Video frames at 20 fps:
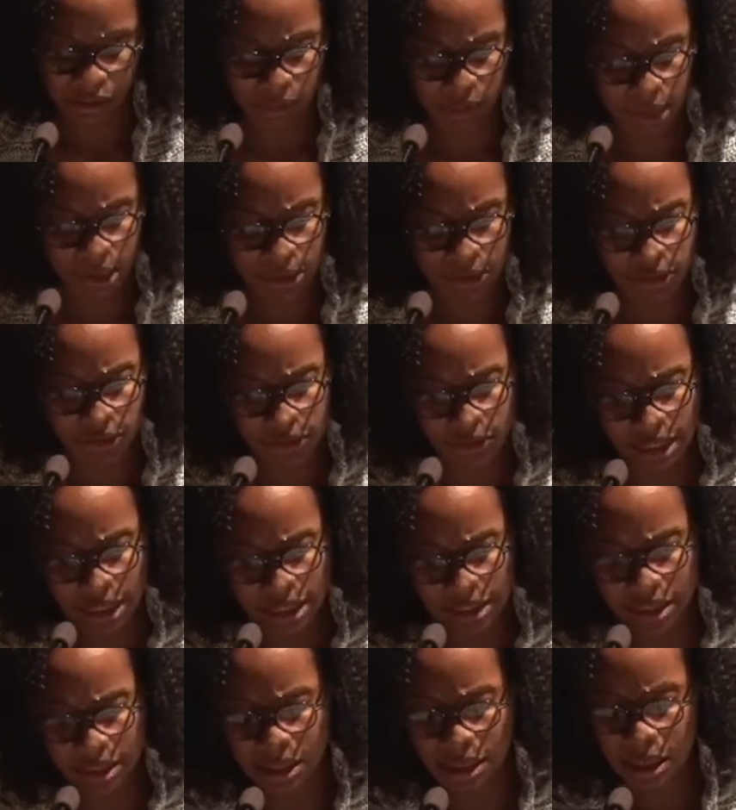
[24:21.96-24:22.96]
me a
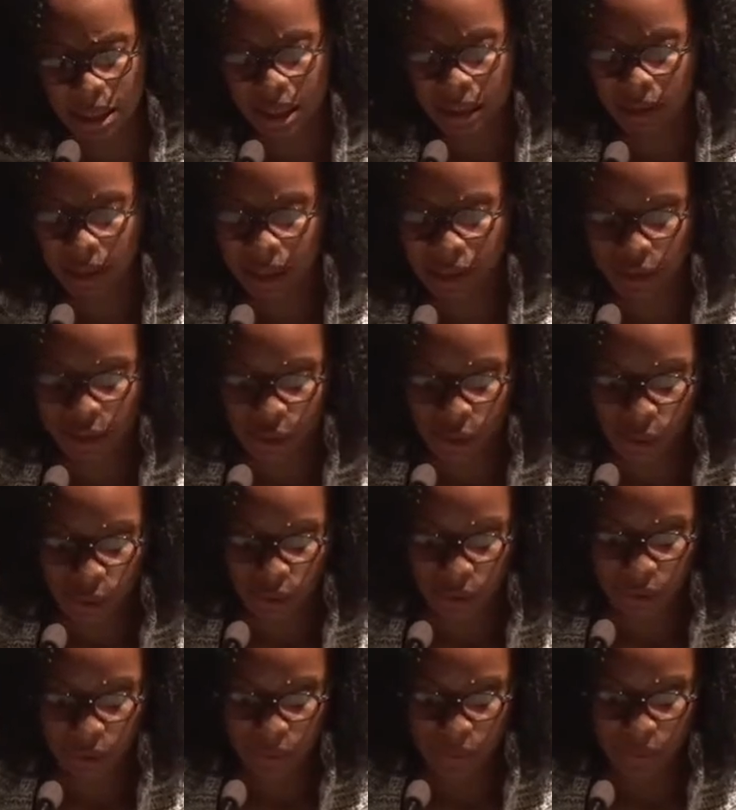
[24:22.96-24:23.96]
face that
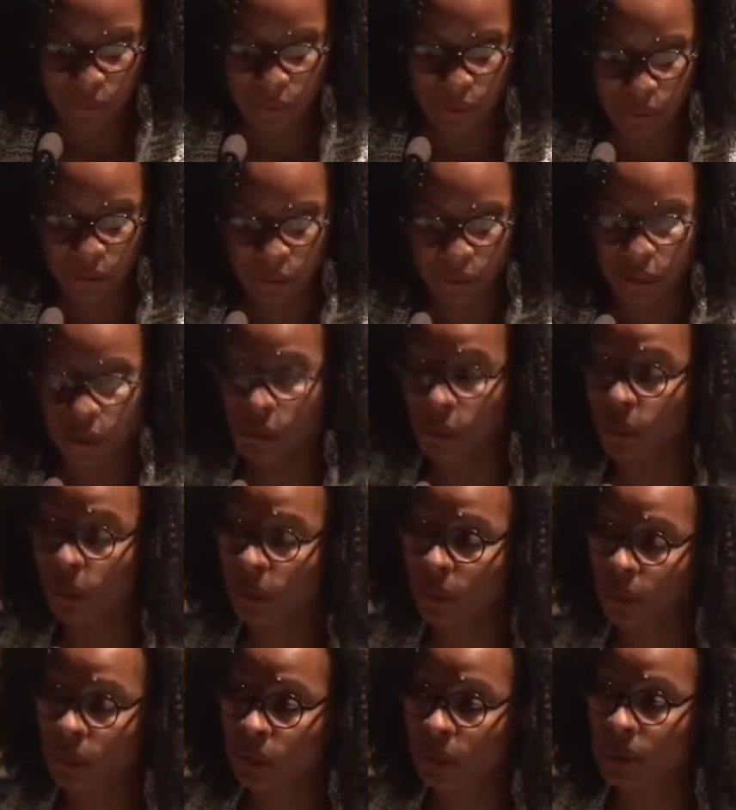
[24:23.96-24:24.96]
toils so
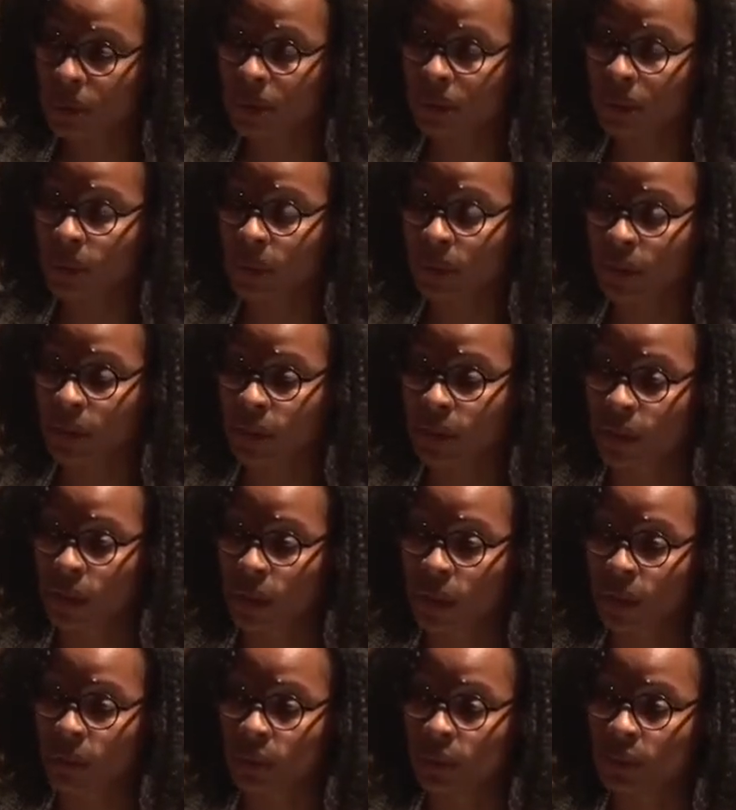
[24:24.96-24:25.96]
closely with
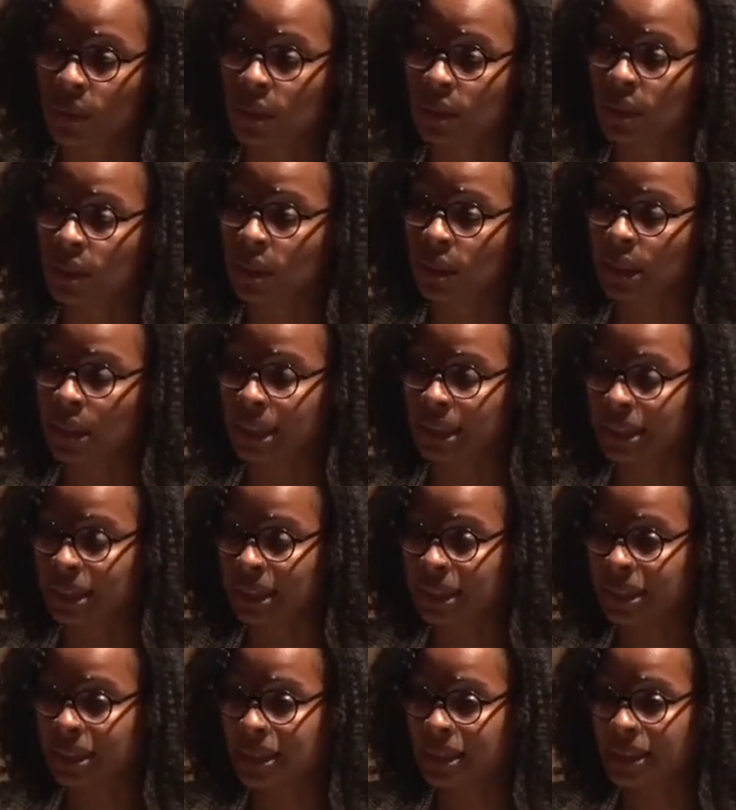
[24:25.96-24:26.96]
stone, it
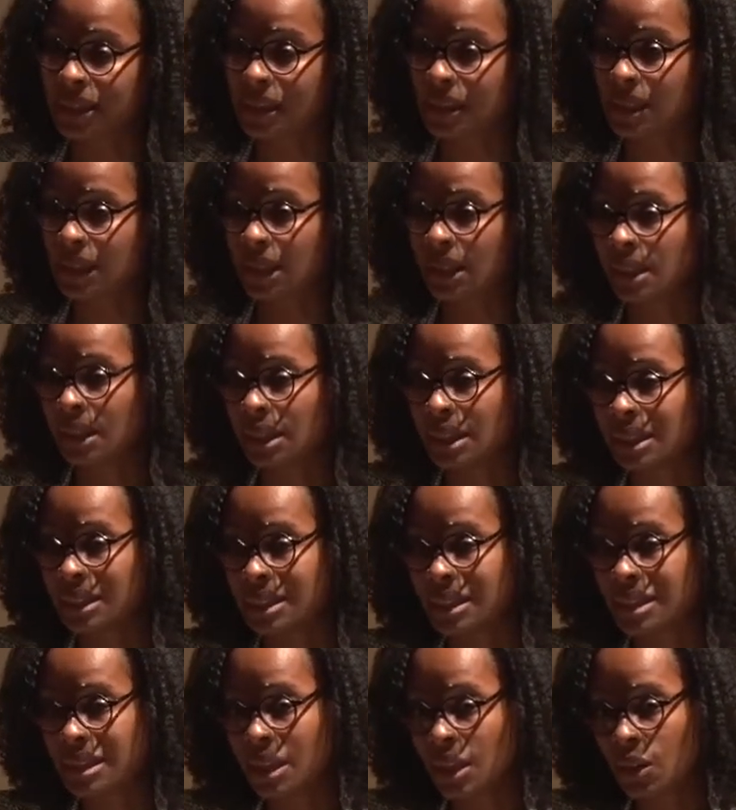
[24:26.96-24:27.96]
is
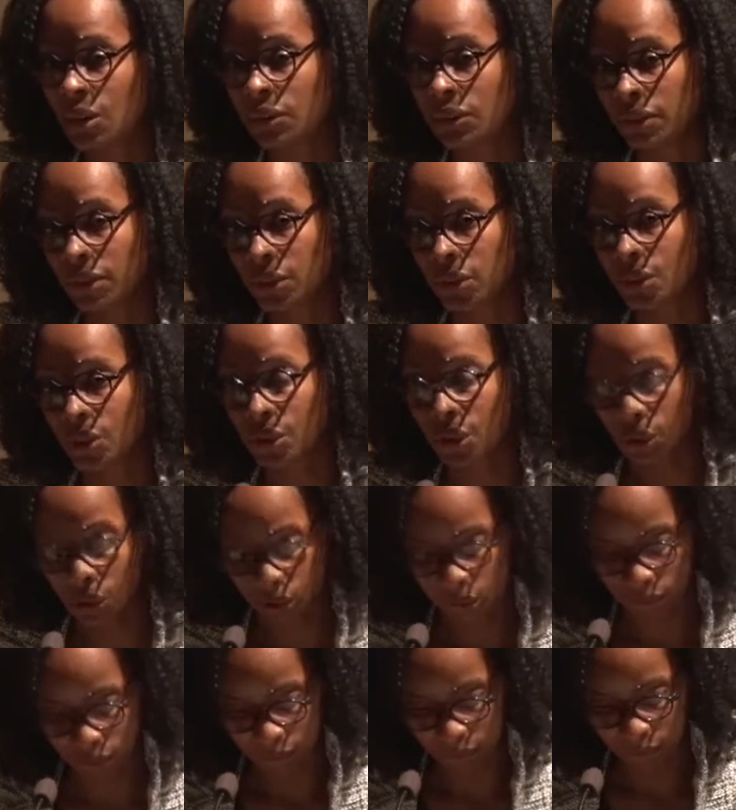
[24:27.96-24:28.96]
itself stone.